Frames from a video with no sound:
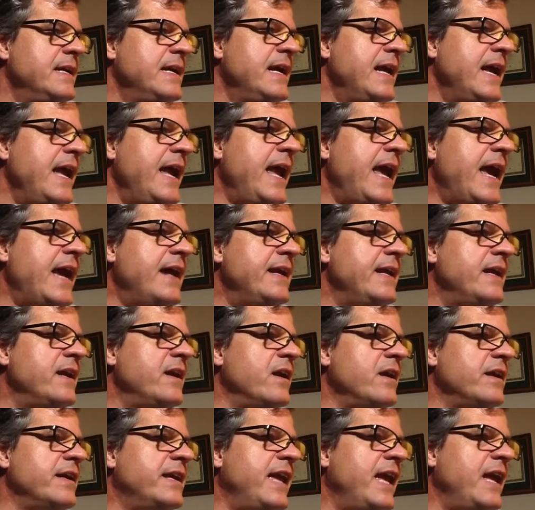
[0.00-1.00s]
And in
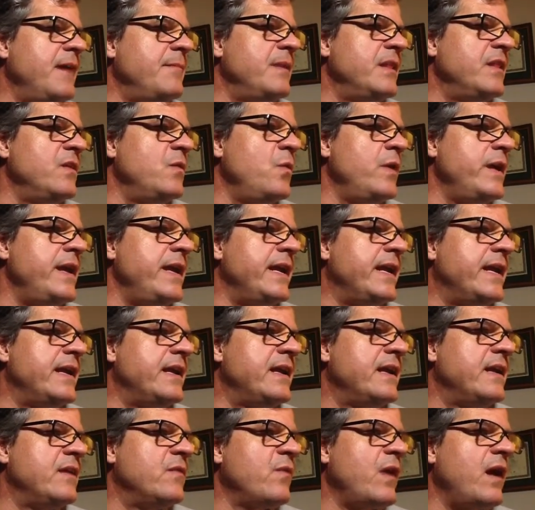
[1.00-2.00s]
our game of the week,
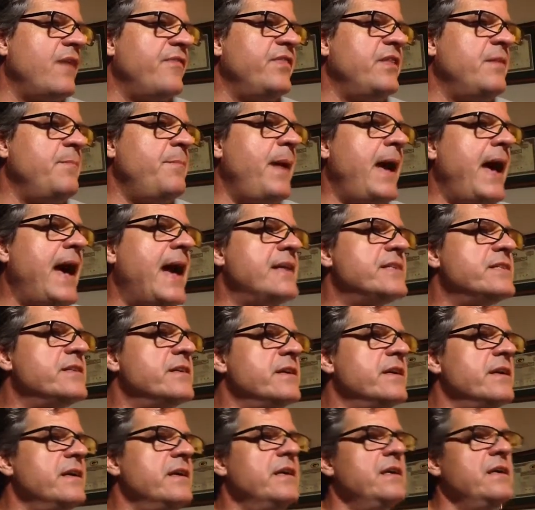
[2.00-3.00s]
Ruff the
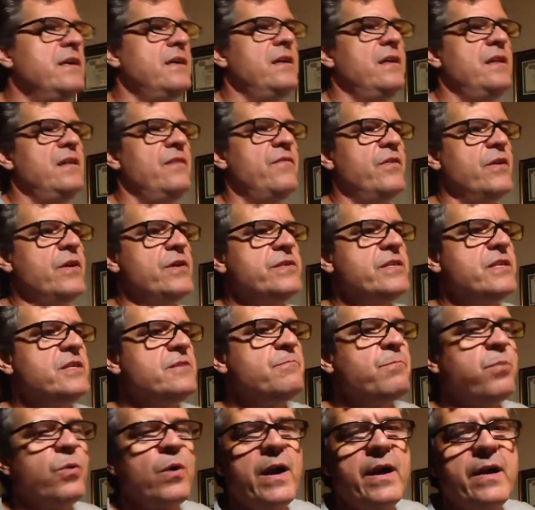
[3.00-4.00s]
Passer versus
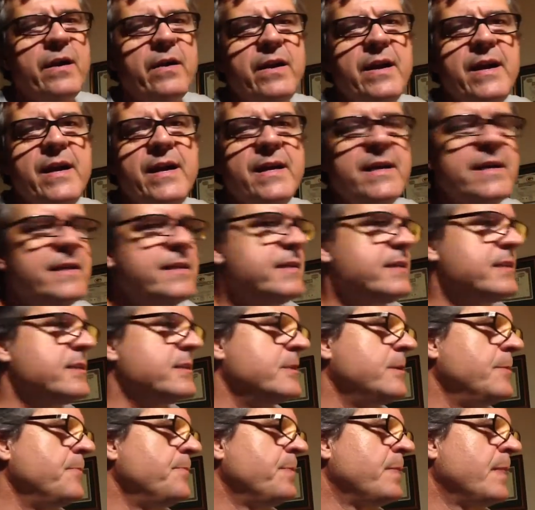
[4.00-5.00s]
Brother
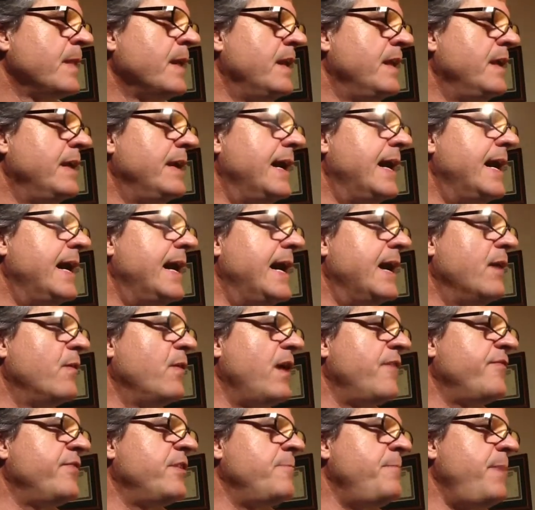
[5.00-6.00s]
Is.
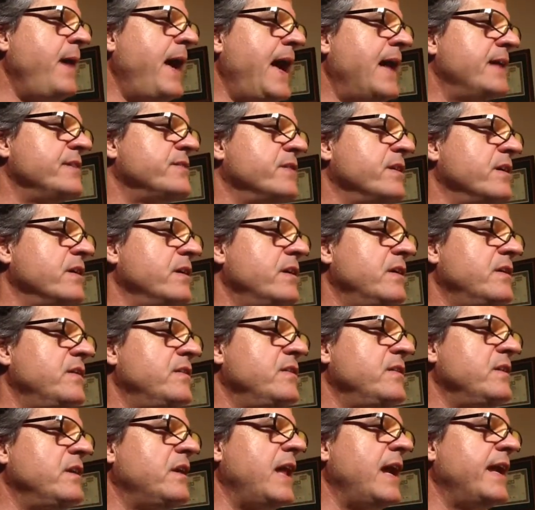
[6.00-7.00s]
Ruff the Passer
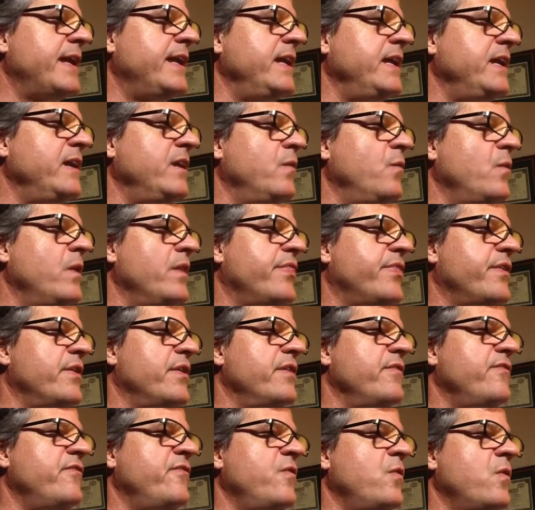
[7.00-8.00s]
clocking in at
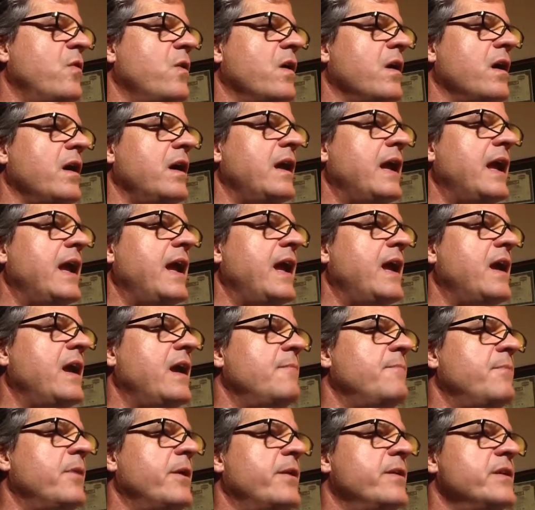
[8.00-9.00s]
134
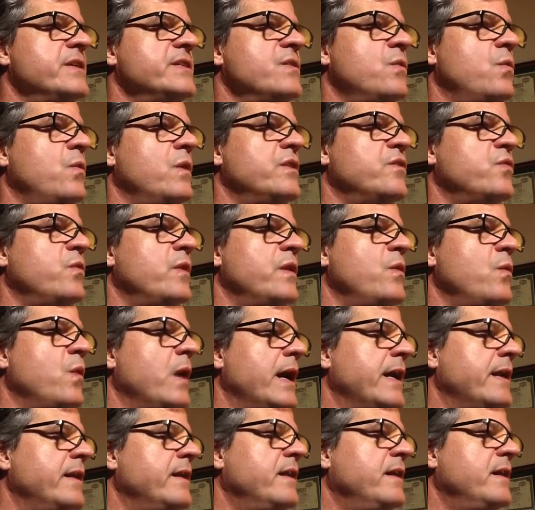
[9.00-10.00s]
and Brother Is at
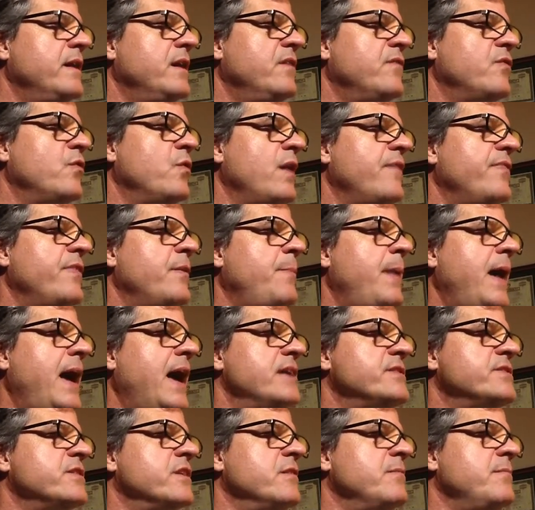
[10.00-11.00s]
121. For Ruff the
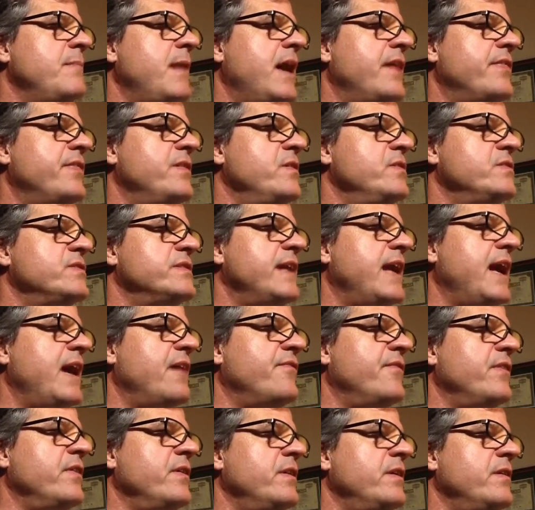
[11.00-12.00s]
Passer, Matthew
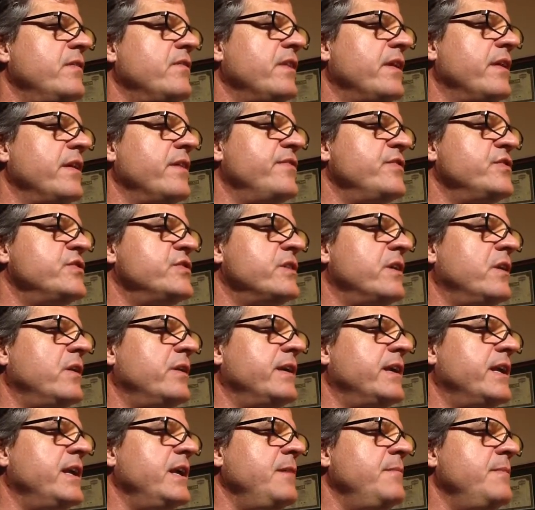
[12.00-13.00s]
Stafford, Larry Fitzgerald,
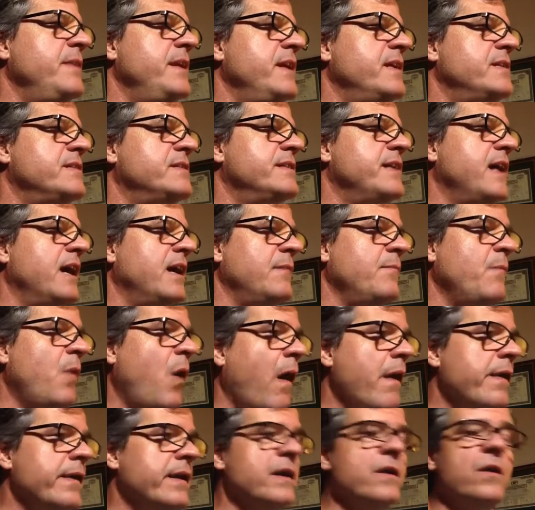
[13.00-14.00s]
Hakeem Nicks, Doug
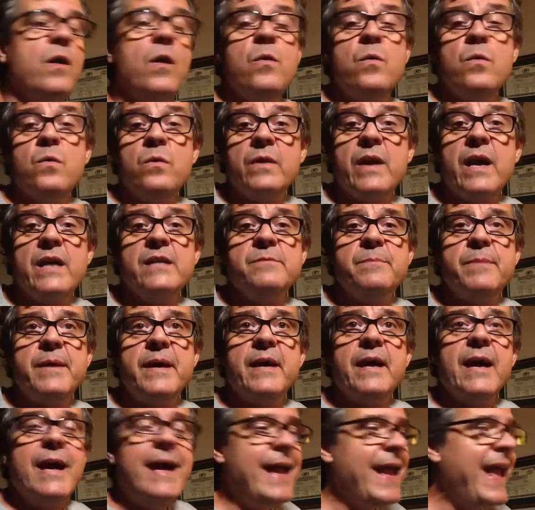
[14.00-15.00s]
Martin. Oh, nice
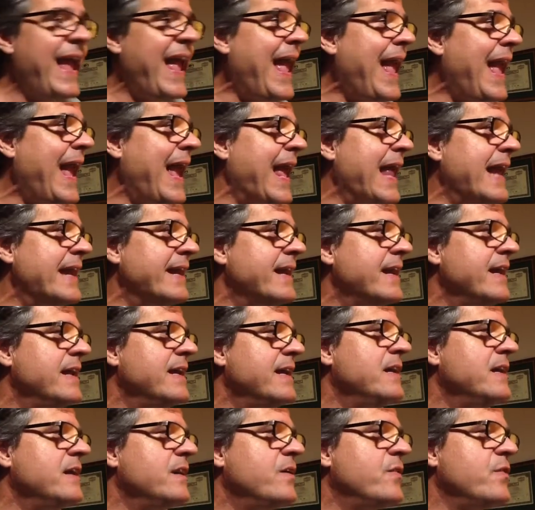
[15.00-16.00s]
pick. And
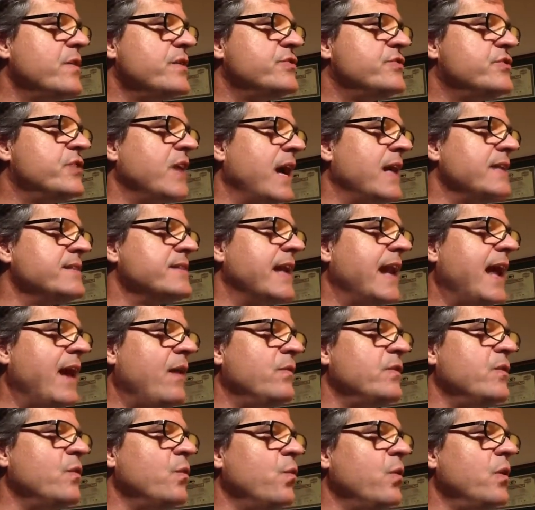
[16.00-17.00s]
Chris Johnson. How
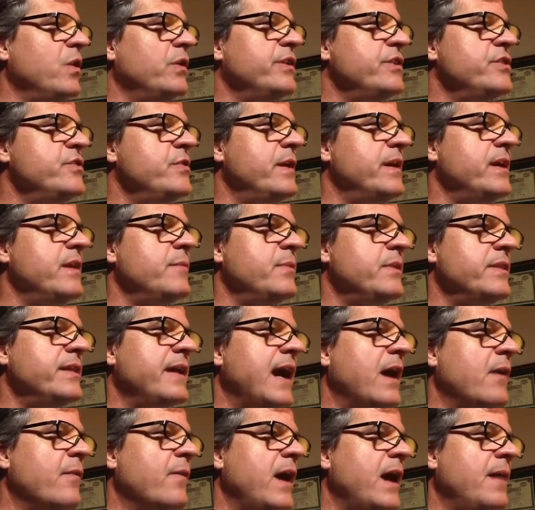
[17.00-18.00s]
in the world did you end up with
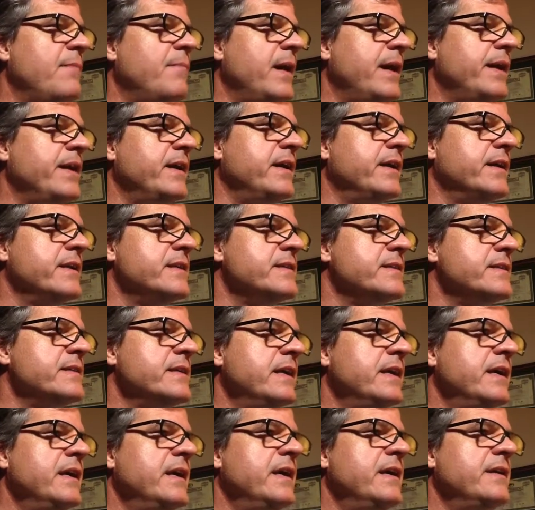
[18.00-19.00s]
that, Rob? My goodness.
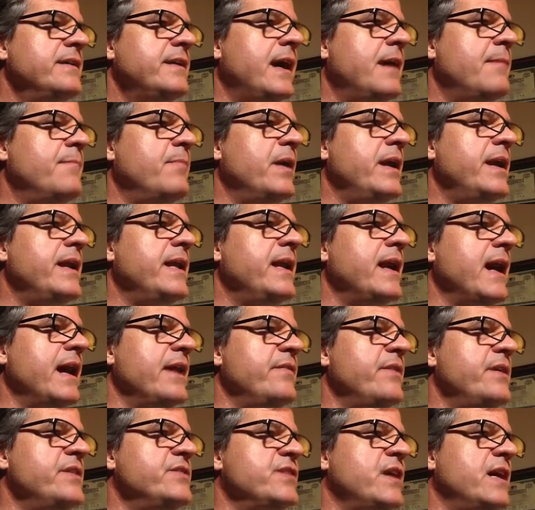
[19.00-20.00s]
Tom Brady,
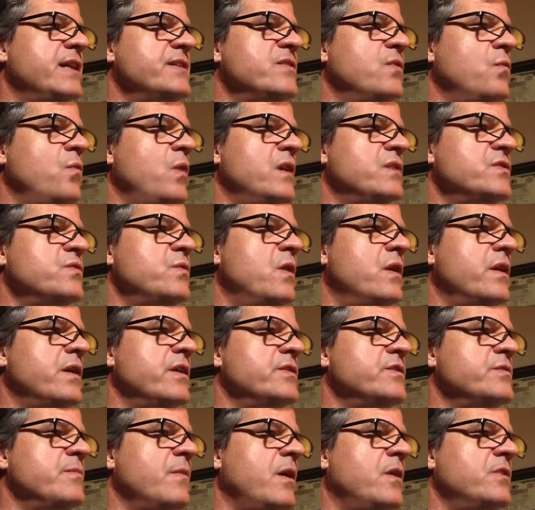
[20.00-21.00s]
Andre Johnson, Wes Welker,
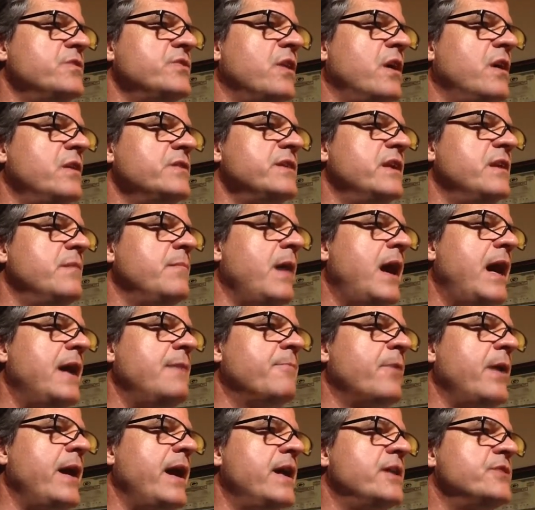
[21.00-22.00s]
Jamal Charles, and Ahmad
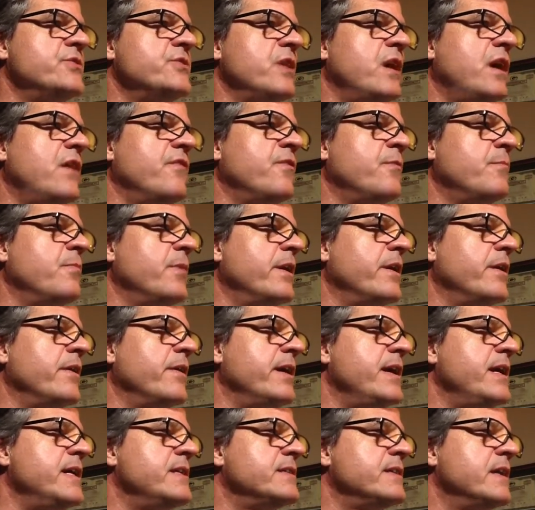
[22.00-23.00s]
Bradshaw for Brother
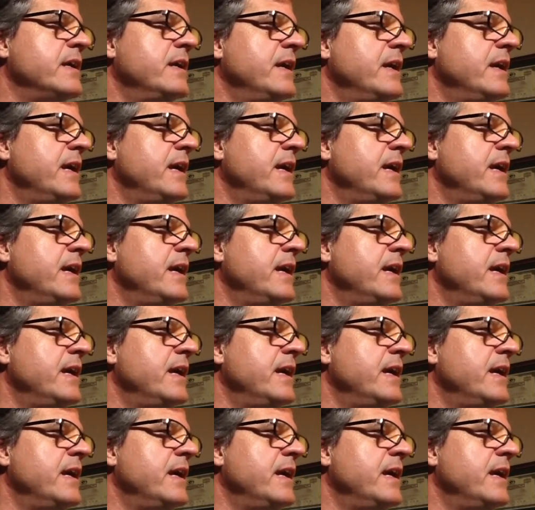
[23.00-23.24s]
Is.